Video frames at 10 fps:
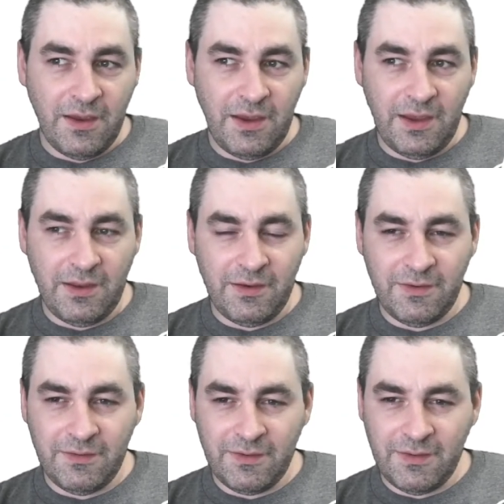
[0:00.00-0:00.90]

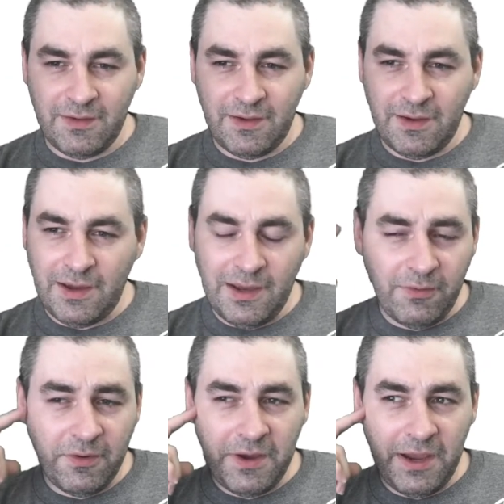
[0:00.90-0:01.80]
And I don't
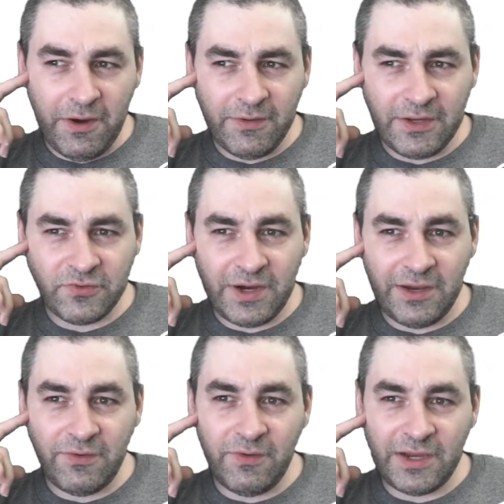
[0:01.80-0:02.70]
know how hard they tried
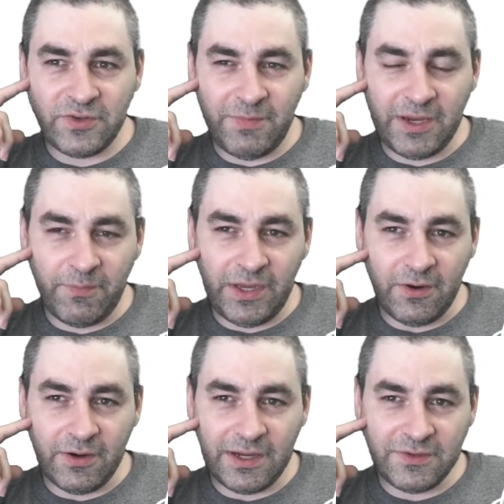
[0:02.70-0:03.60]
to actually make a
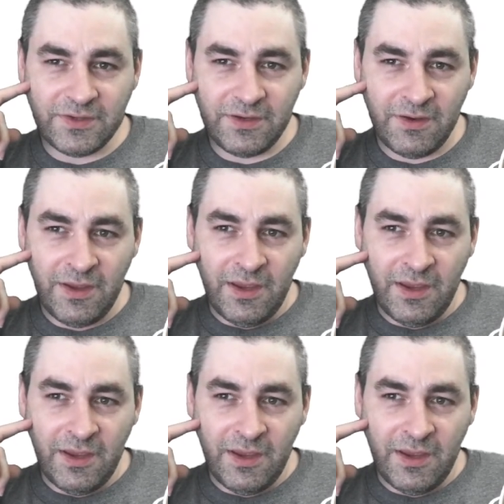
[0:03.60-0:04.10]
PR against it,